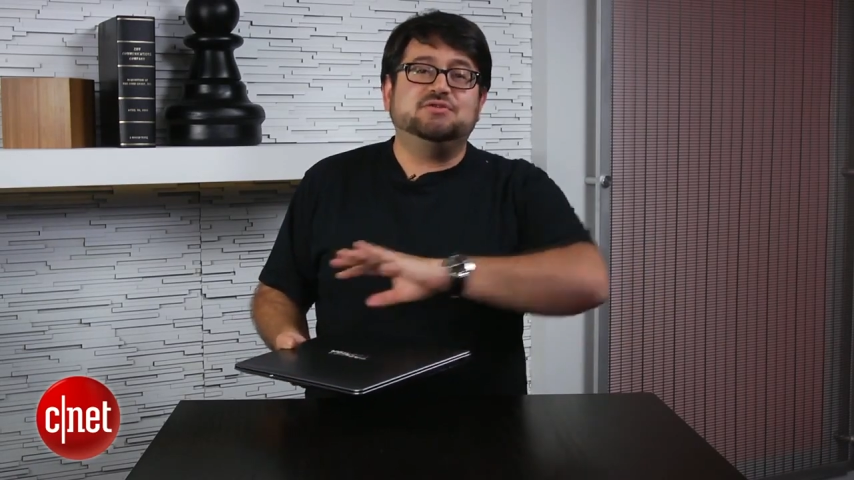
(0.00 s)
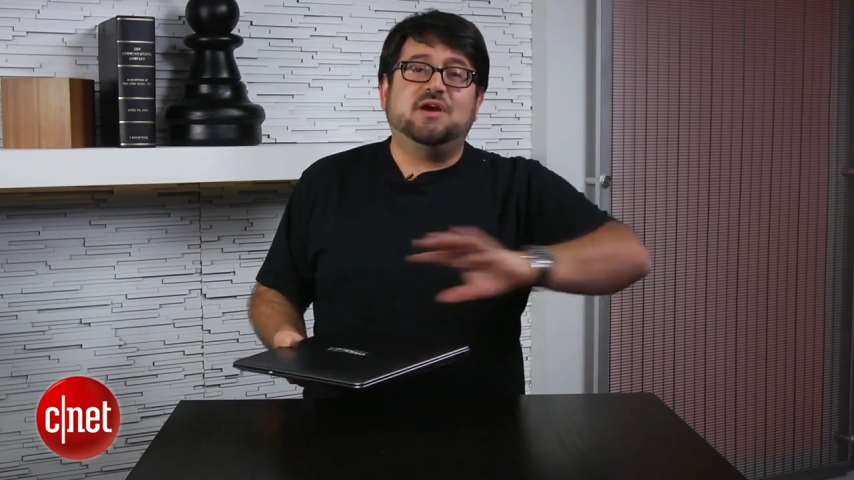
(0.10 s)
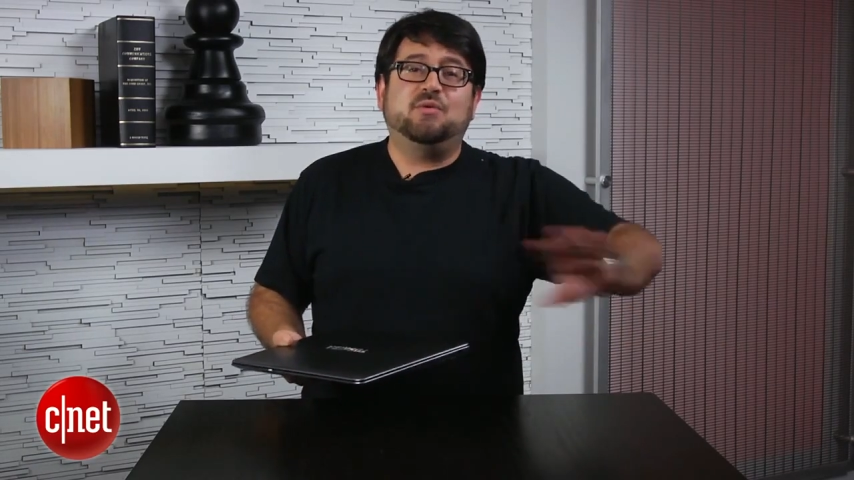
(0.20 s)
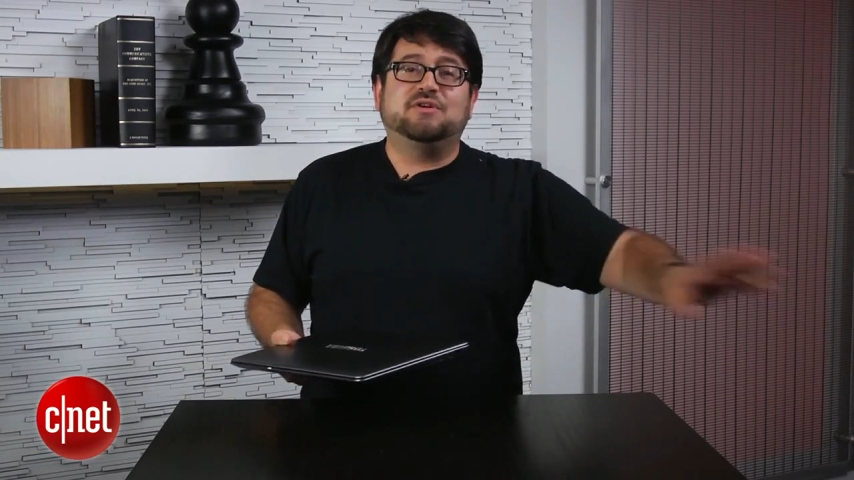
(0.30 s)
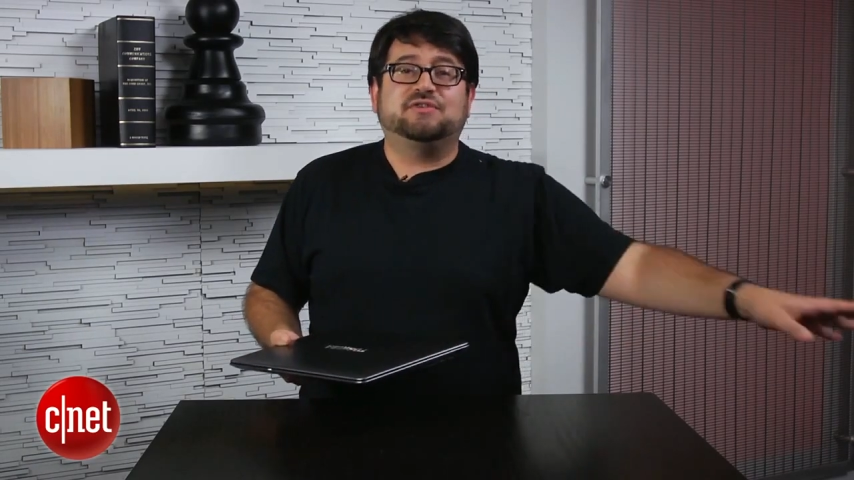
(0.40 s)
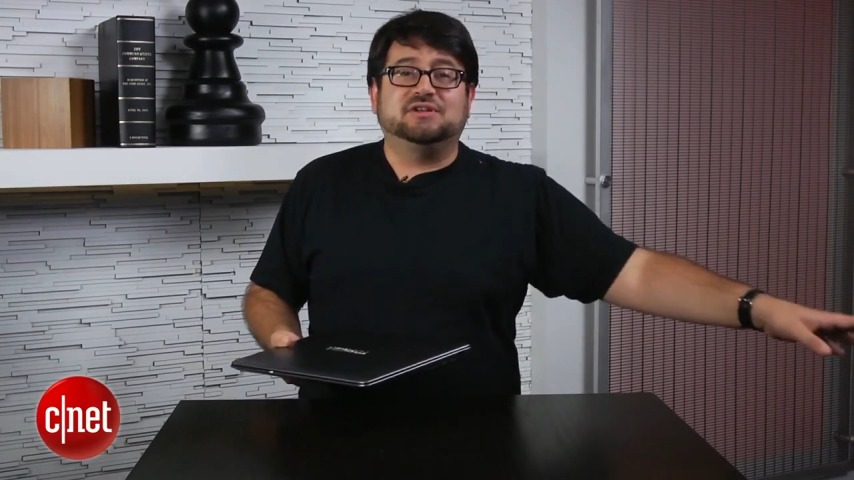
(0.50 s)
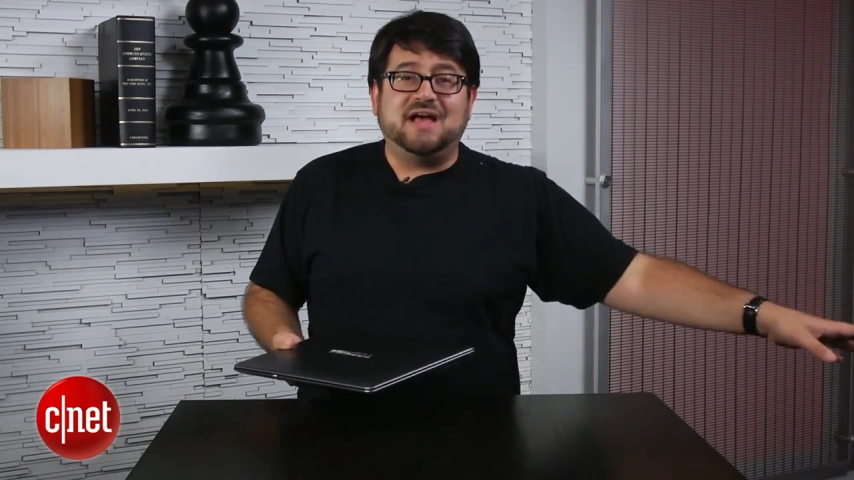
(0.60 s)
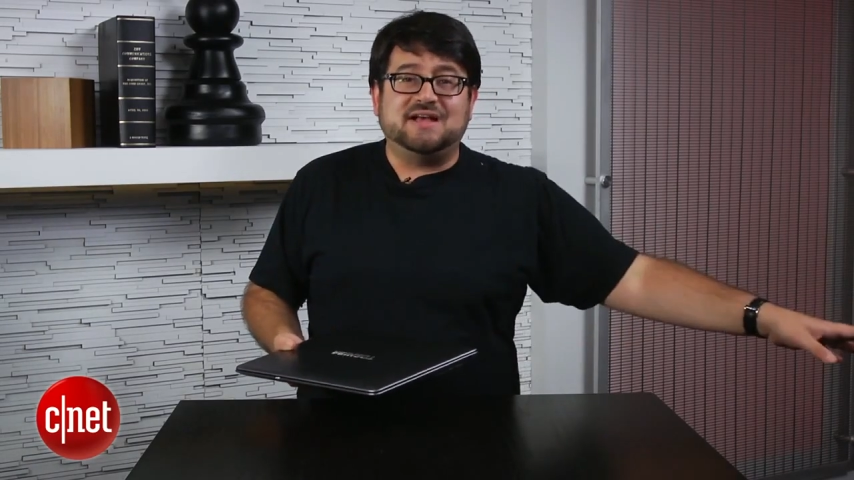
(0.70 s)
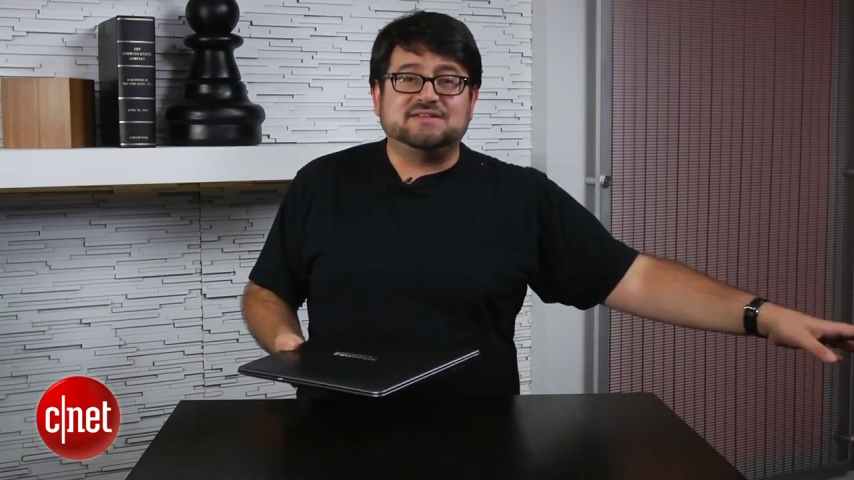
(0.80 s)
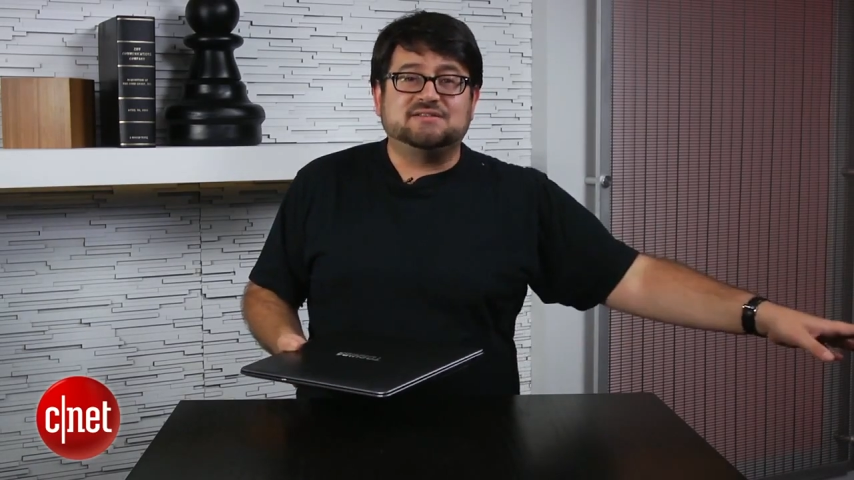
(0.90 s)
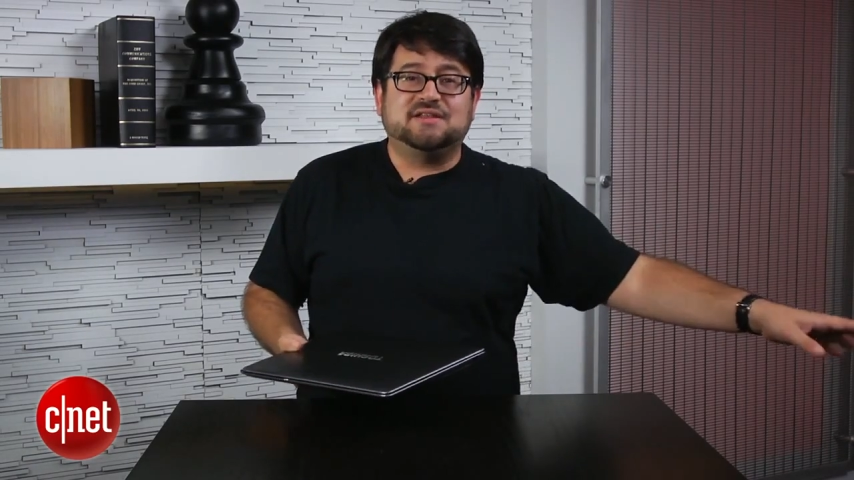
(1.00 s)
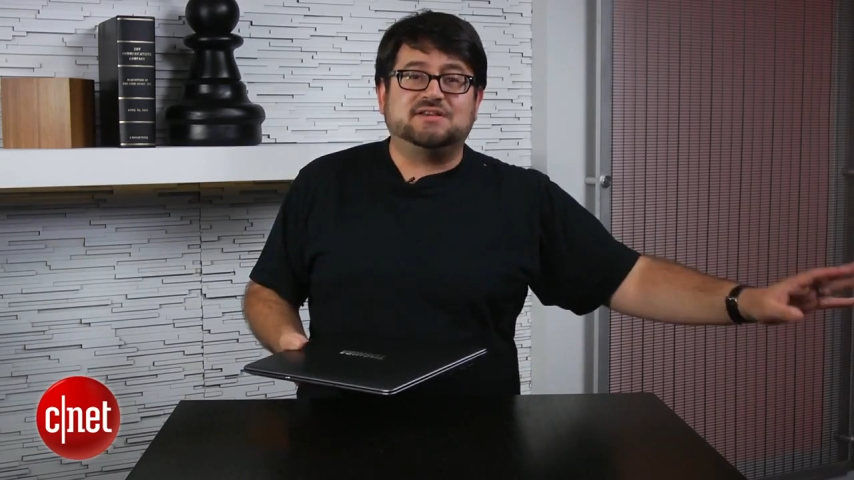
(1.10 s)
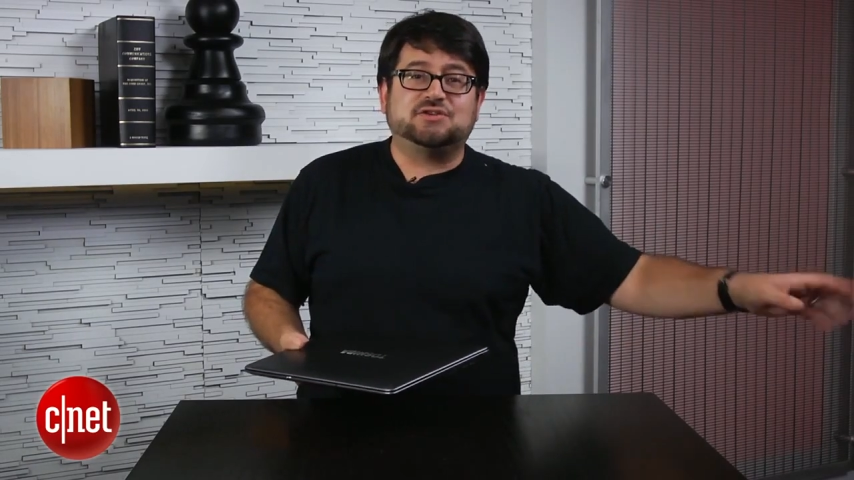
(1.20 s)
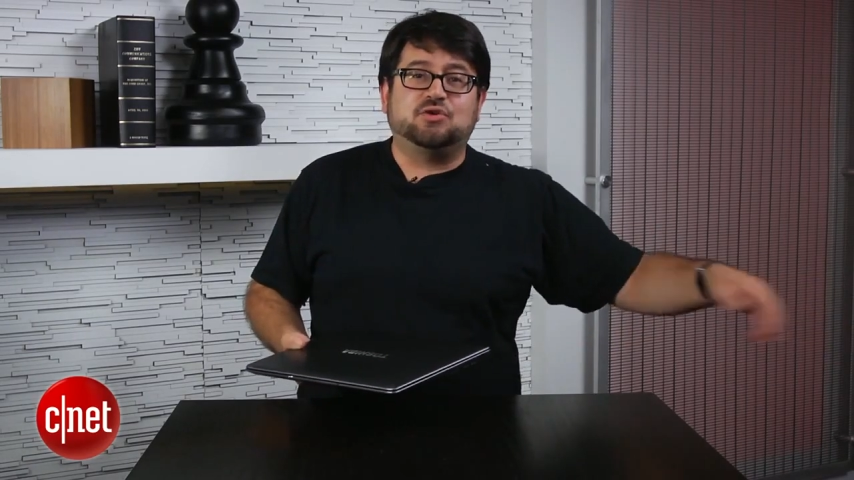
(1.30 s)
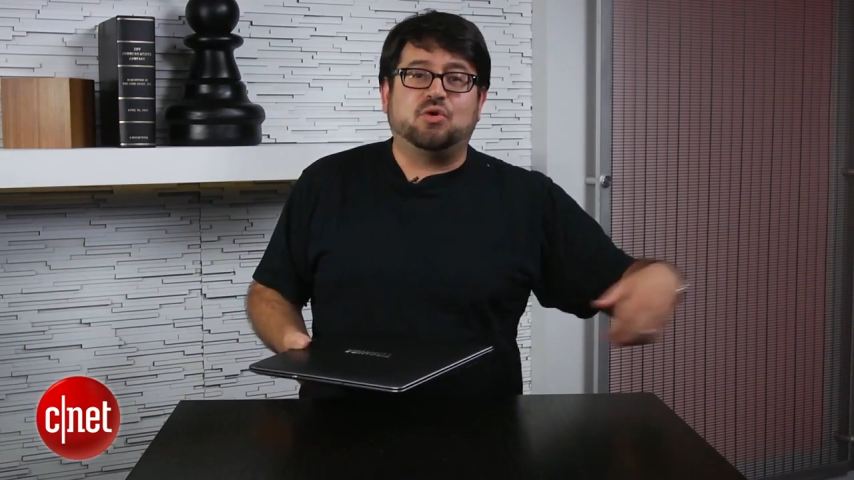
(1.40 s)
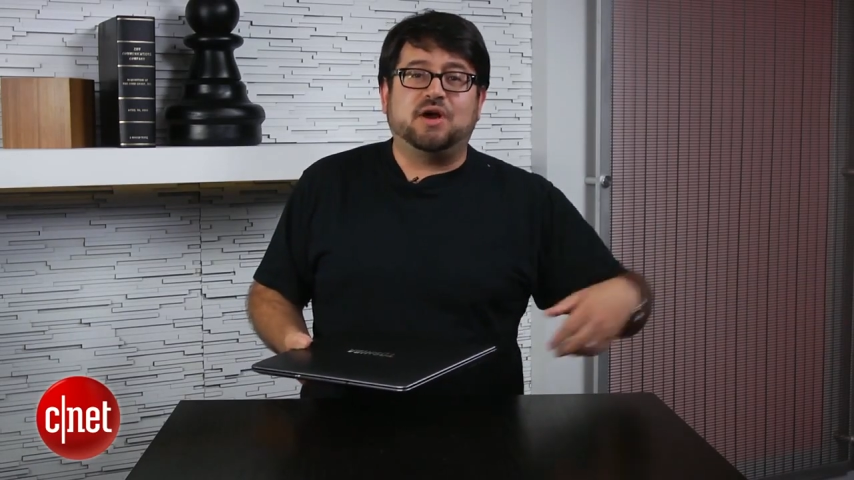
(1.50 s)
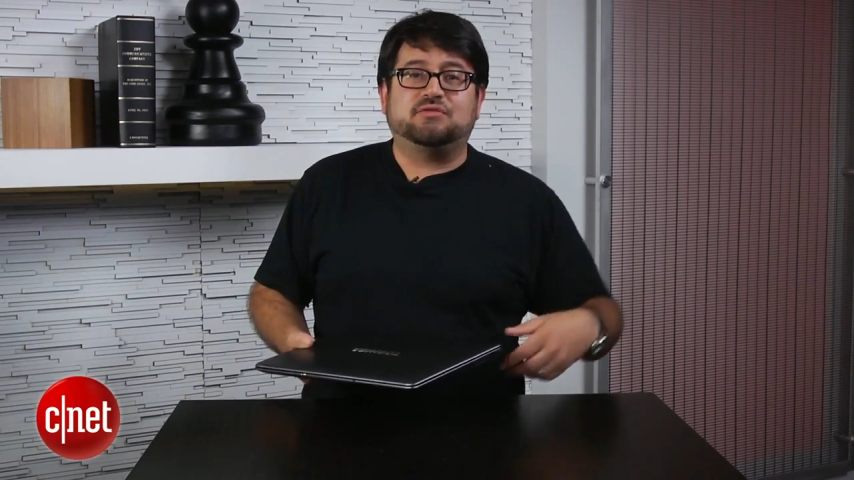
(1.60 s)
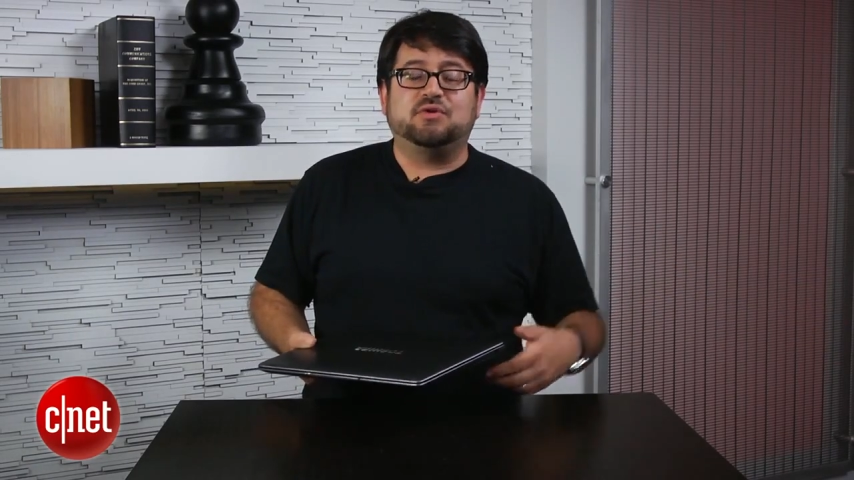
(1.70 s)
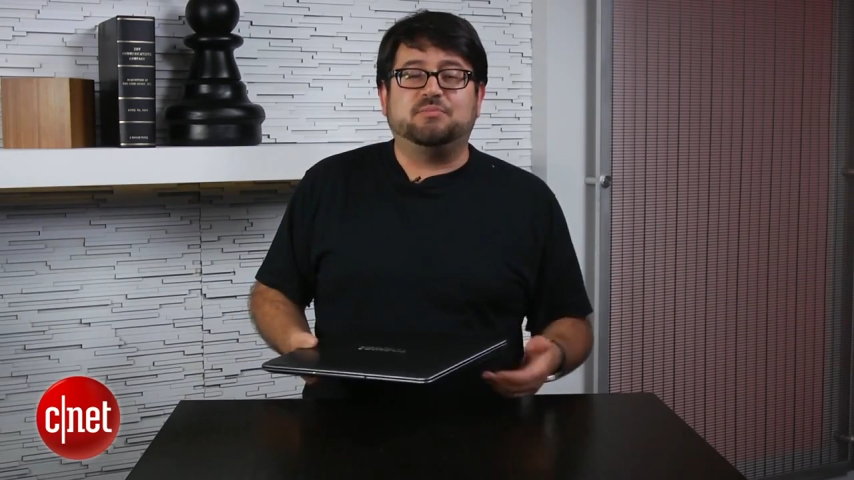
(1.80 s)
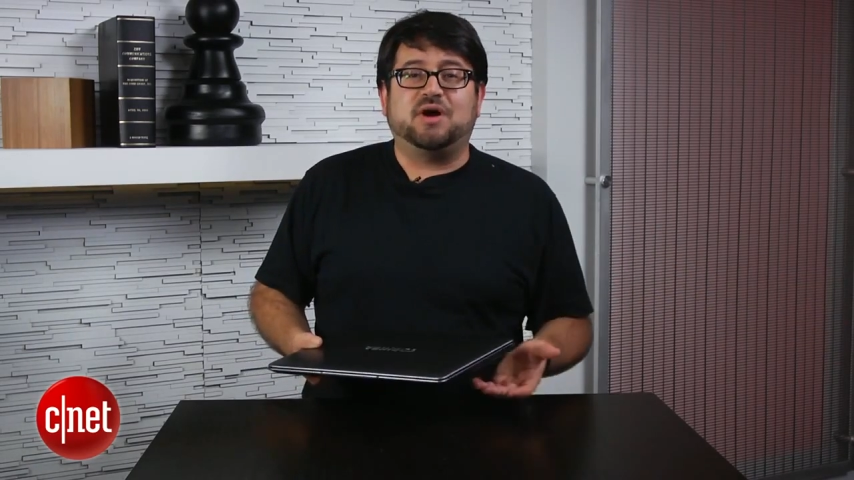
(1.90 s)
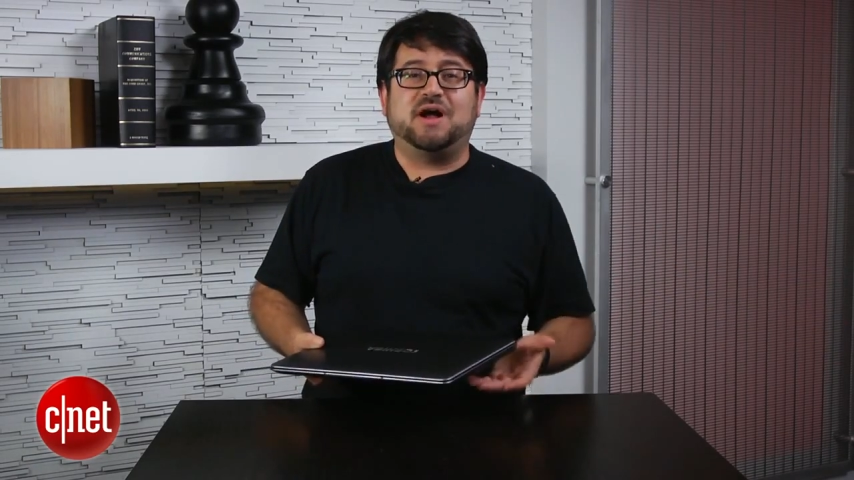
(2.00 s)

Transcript: You can get one for less that has a Core i3